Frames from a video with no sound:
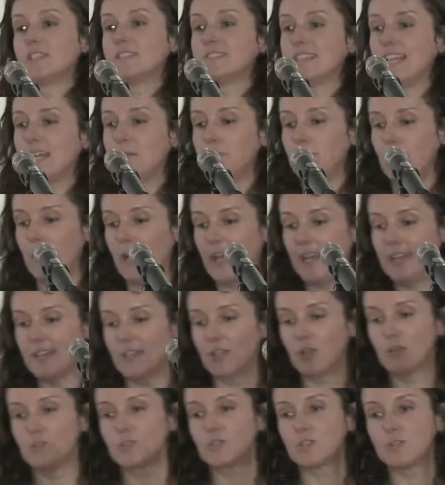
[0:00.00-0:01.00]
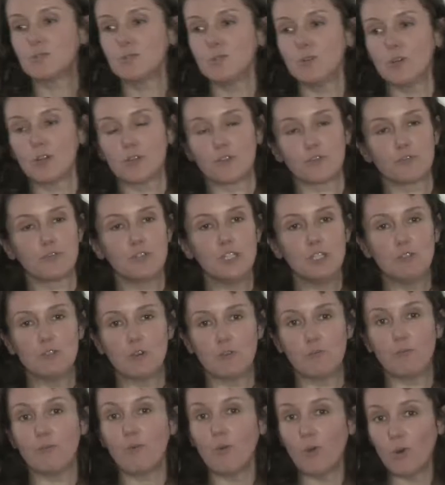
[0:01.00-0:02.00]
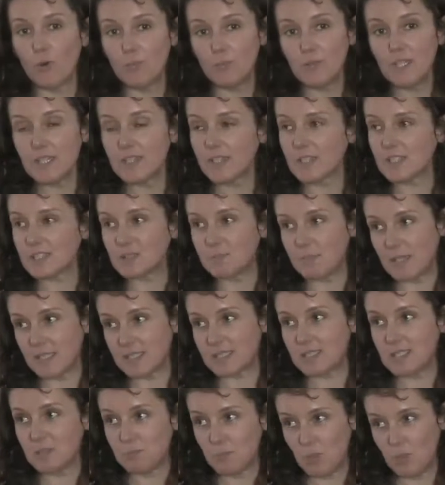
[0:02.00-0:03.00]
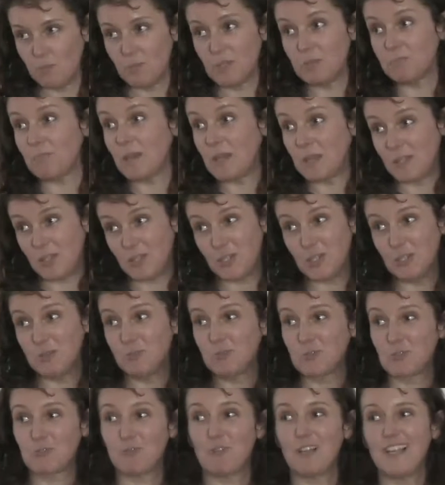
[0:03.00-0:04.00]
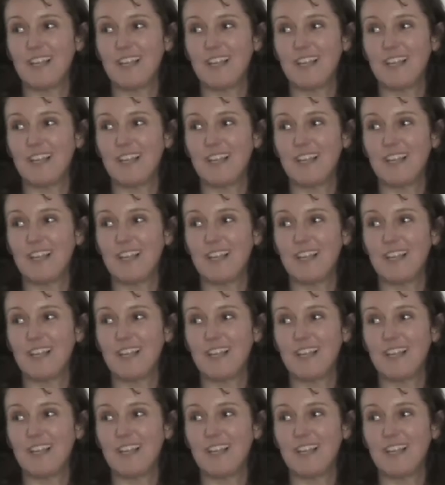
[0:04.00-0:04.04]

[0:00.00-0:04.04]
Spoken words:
example, I go 2 or 3 or 4 meters maximum in my huge